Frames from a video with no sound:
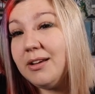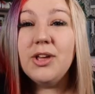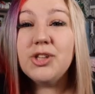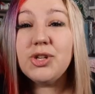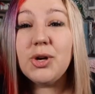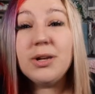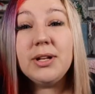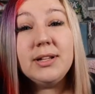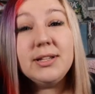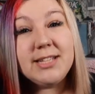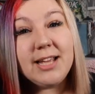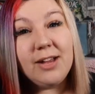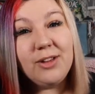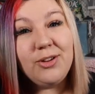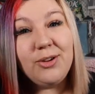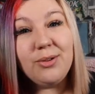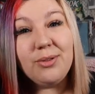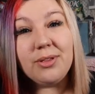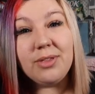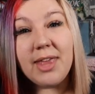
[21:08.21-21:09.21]
so it'll tell
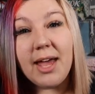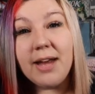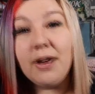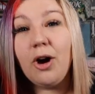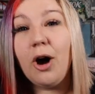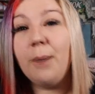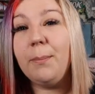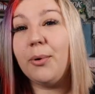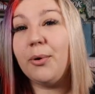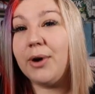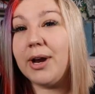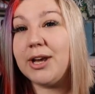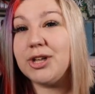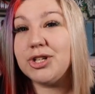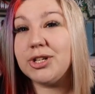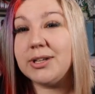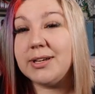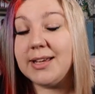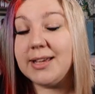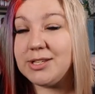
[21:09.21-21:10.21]
you that that
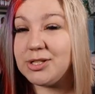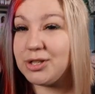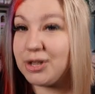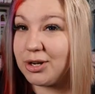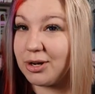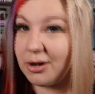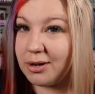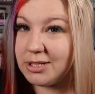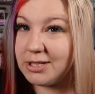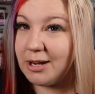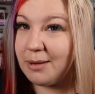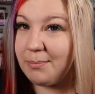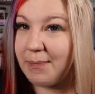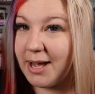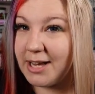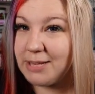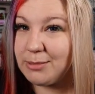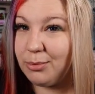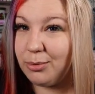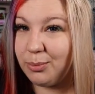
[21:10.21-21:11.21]
operation is not
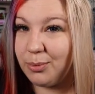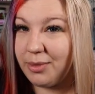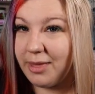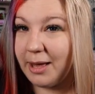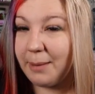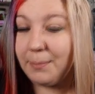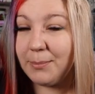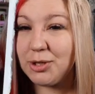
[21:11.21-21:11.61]
compatible with that